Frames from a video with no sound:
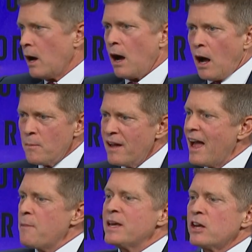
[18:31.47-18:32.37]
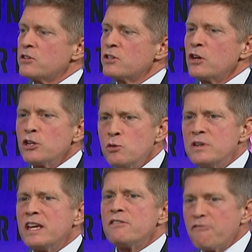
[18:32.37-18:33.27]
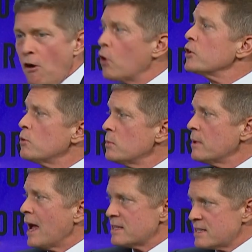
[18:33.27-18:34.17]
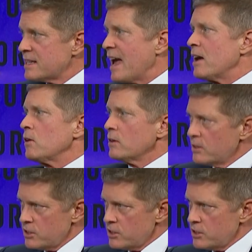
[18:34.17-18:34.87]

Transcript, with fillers: um, and because you need volume and scale